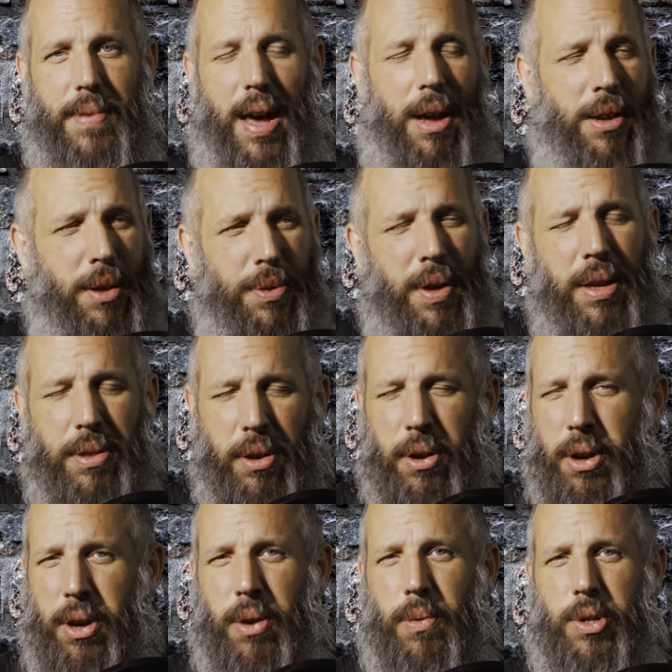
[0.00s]
How do you think
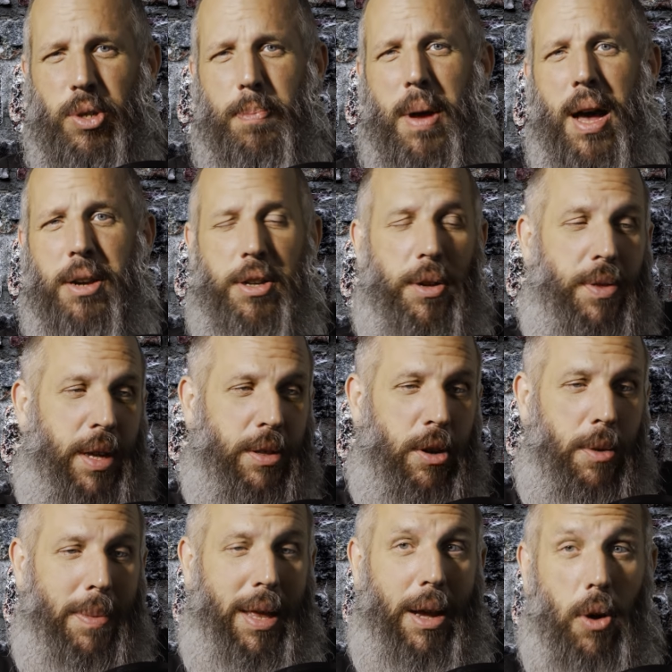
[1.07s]
they're going to respond? Do you think
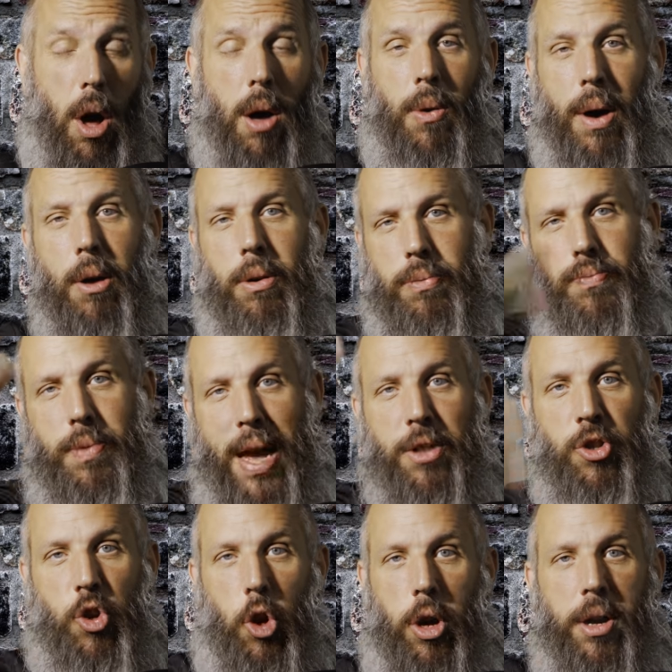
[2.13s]
they're going to be like, oh, well,
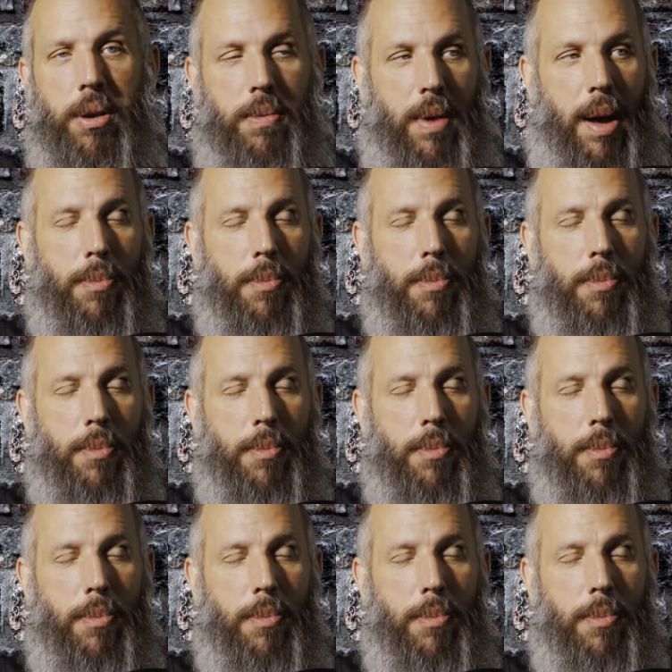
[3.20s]
that's good.